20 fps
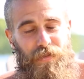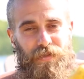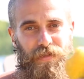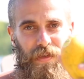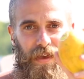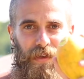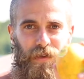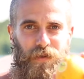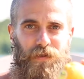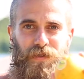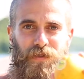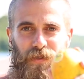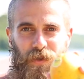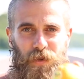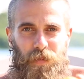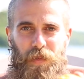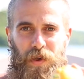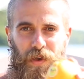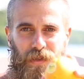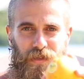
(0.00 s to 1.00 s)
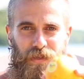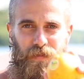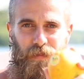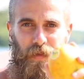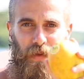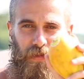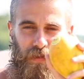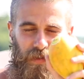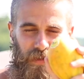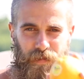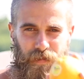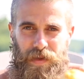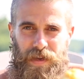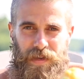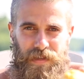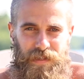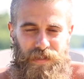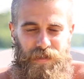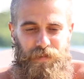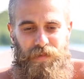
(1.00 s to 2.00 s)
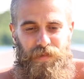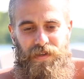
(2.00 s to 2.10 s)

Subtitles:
Thank you so much, Martha's Best,